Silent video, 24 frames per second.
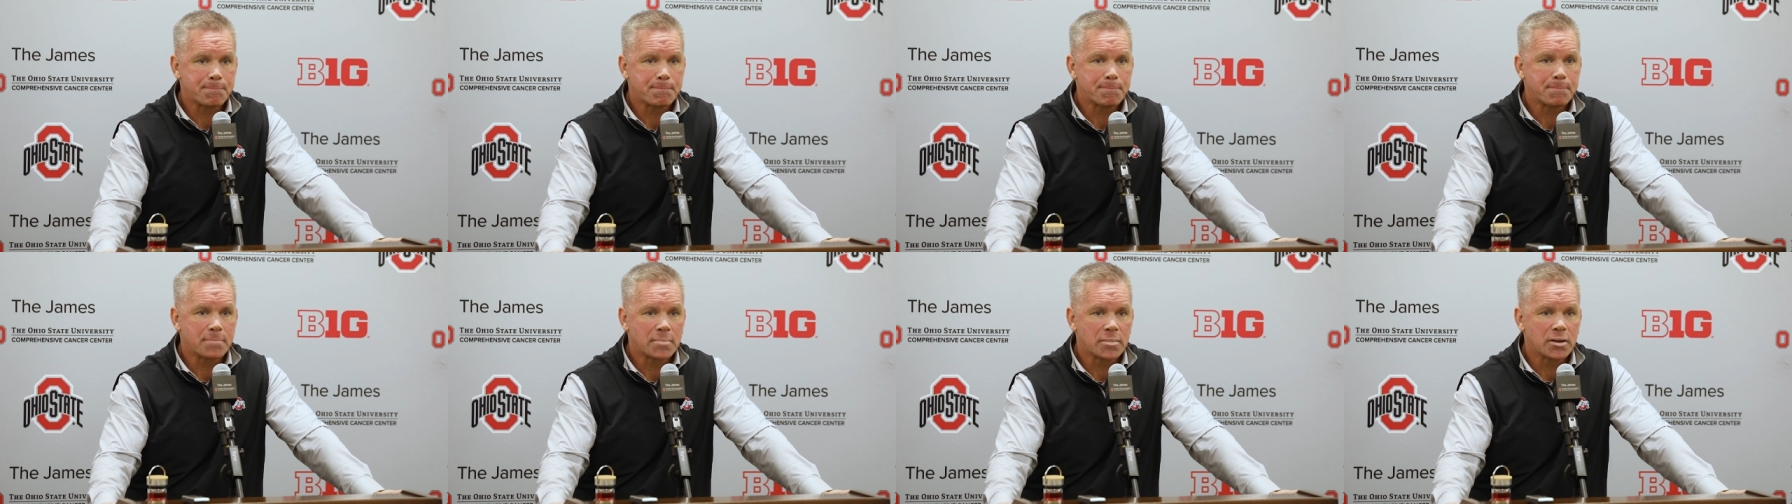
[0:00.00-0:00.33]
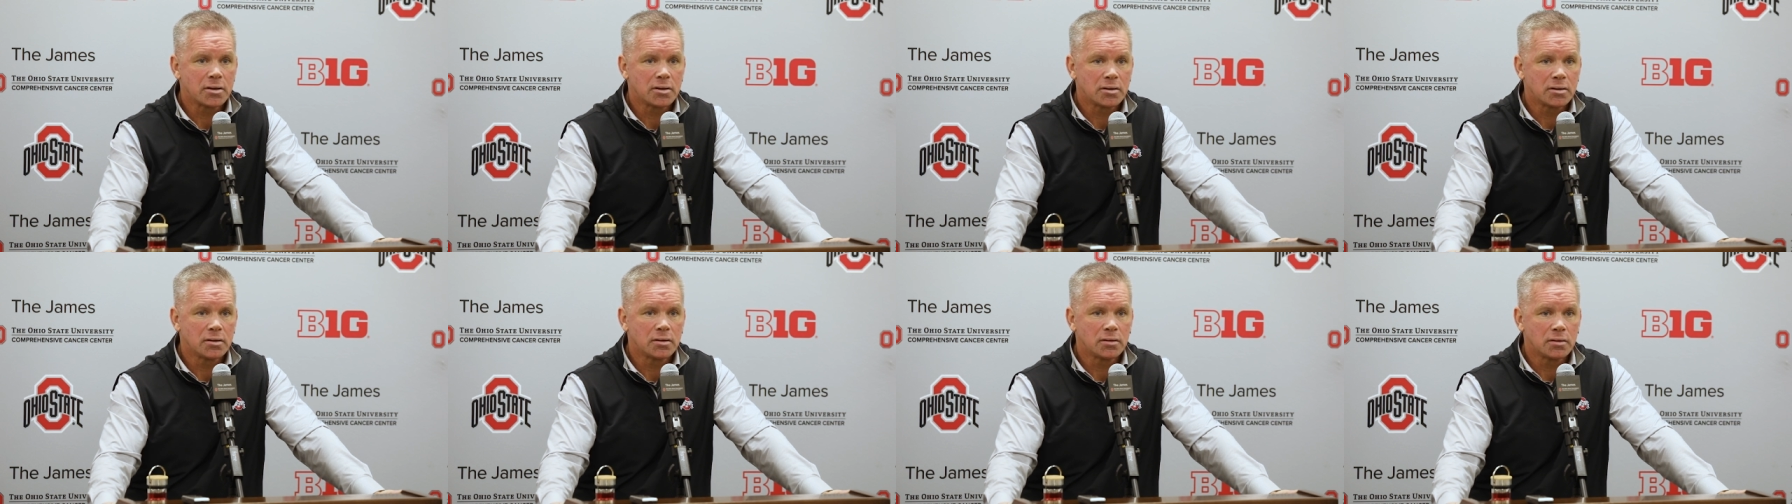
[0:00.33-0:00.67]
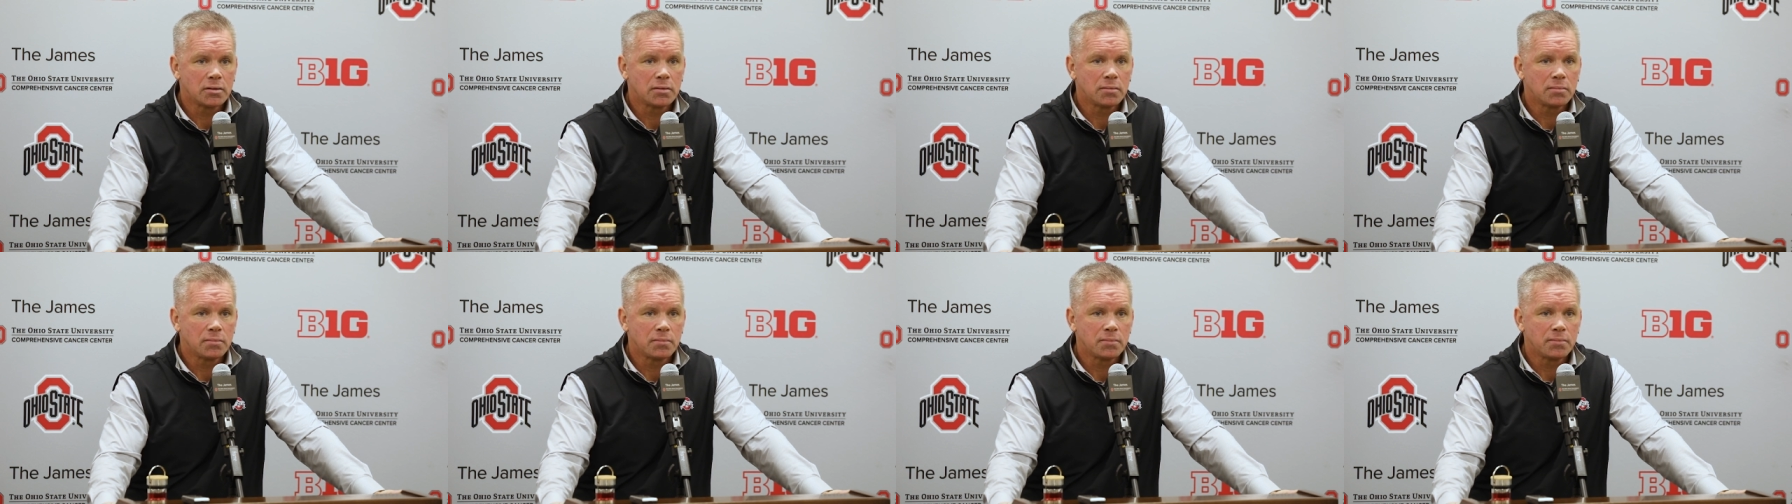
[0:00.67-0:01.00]
it seems
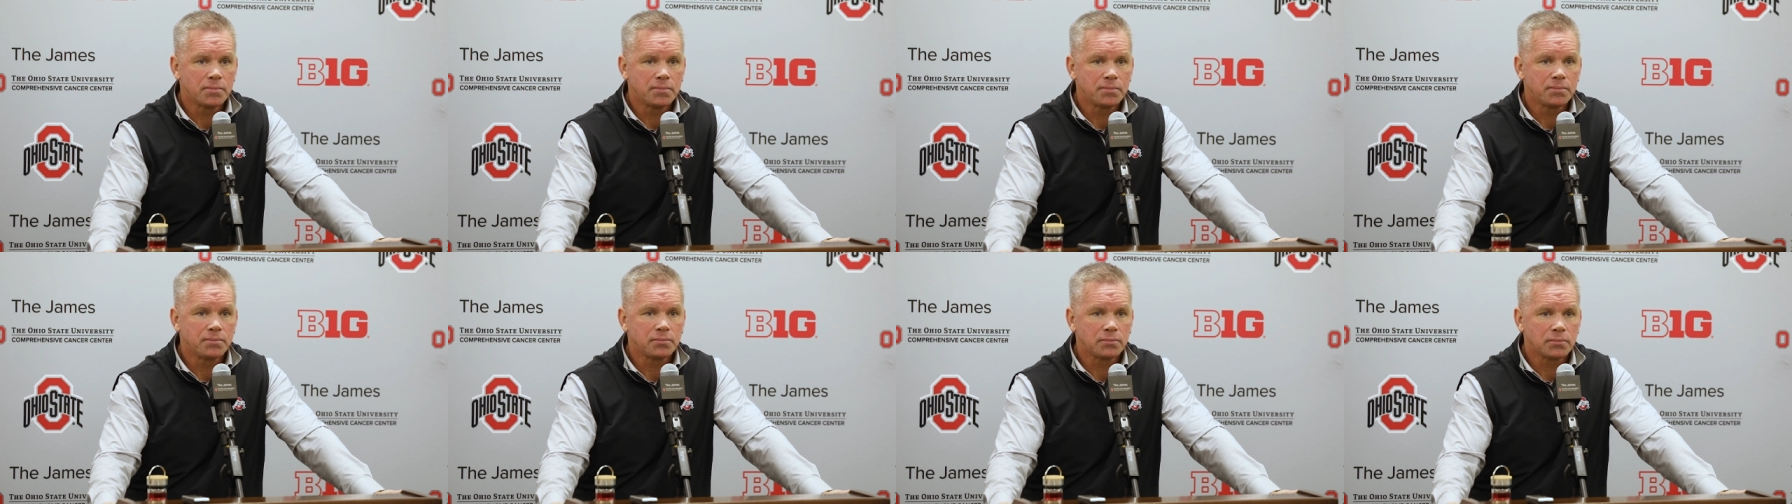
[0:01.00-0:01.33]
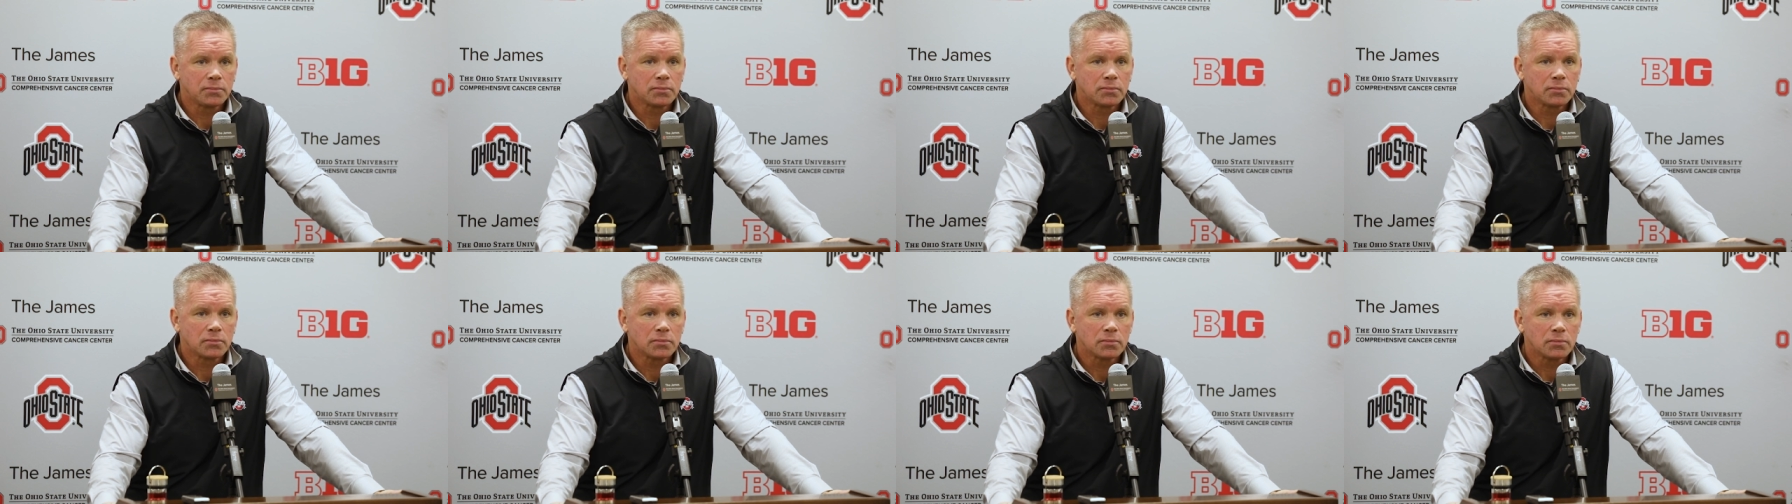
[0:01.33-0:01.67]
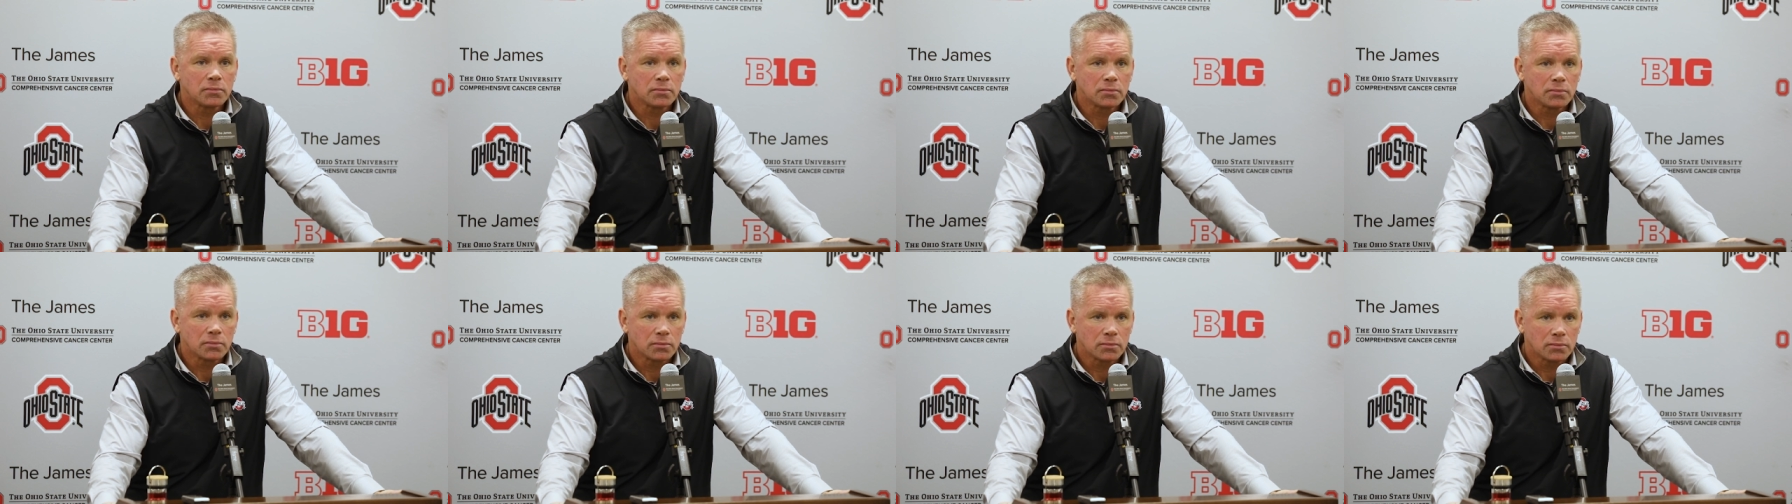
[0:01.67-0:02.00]
like there's been a little bit more
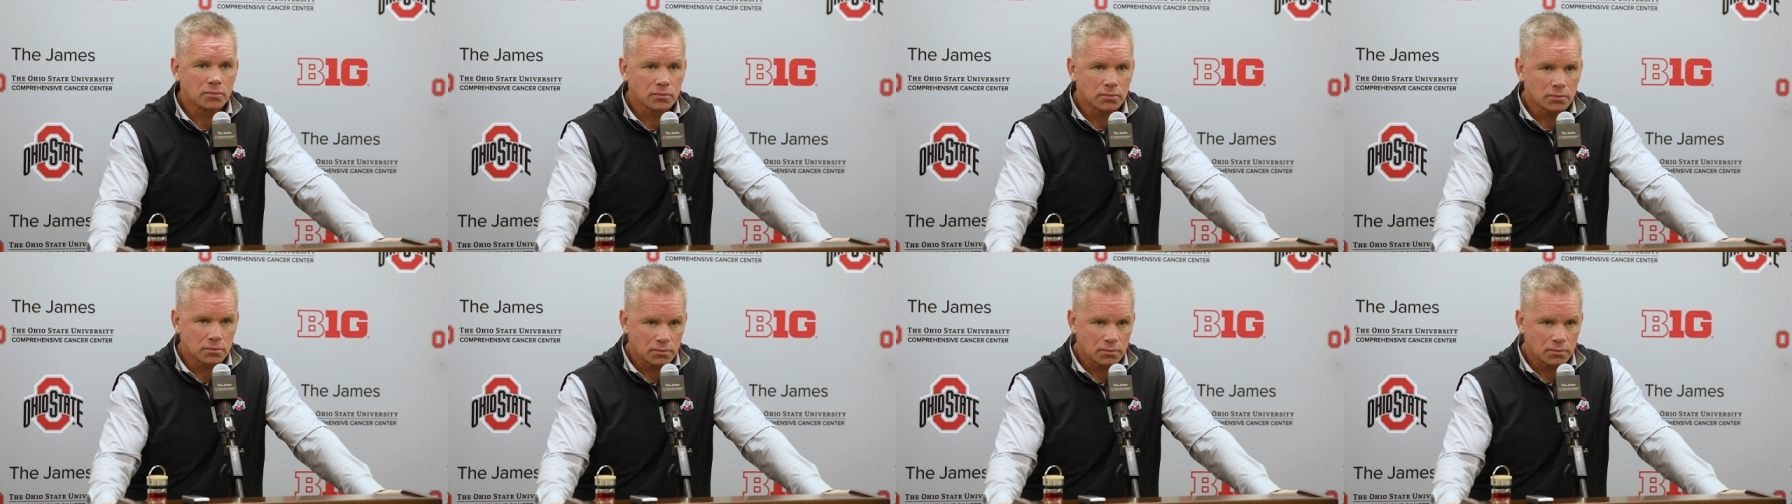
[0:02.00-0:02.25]
simpatico,